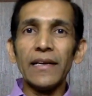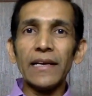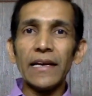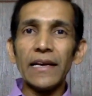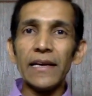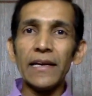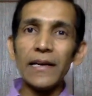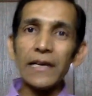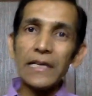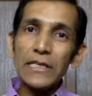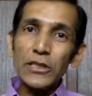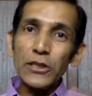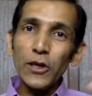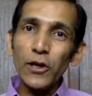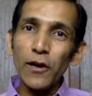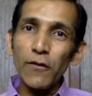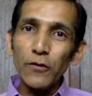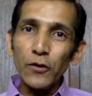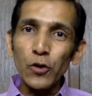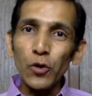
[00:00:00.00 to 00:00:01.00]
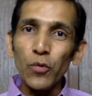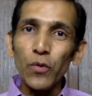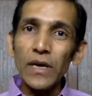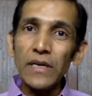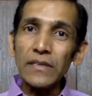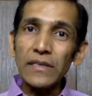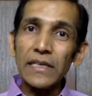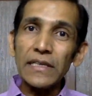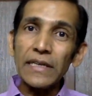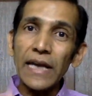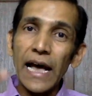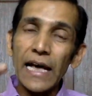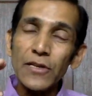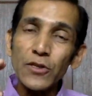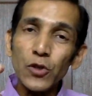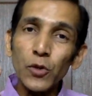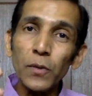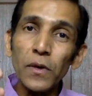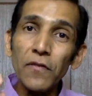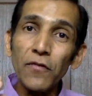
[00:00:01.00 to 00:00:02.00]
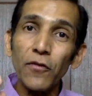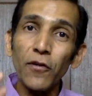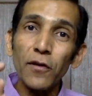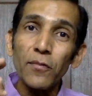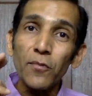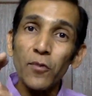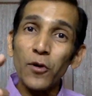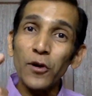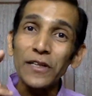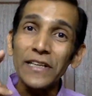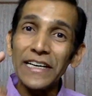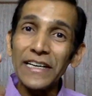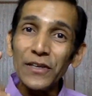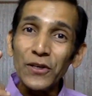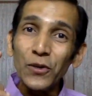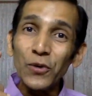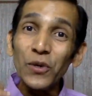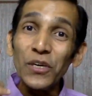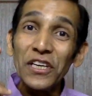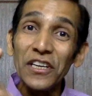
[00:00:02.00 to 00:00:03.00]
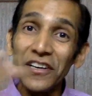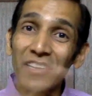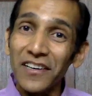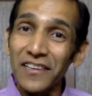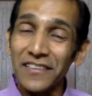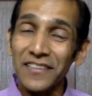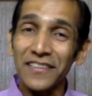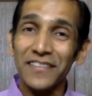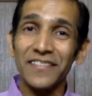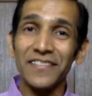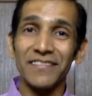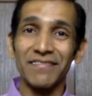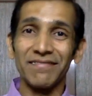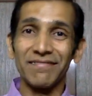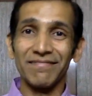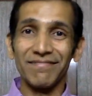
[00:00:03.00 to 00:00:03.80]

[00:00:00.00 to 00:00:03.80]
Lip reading: Here instead of 2 weeks, it has to be for more than 2 years.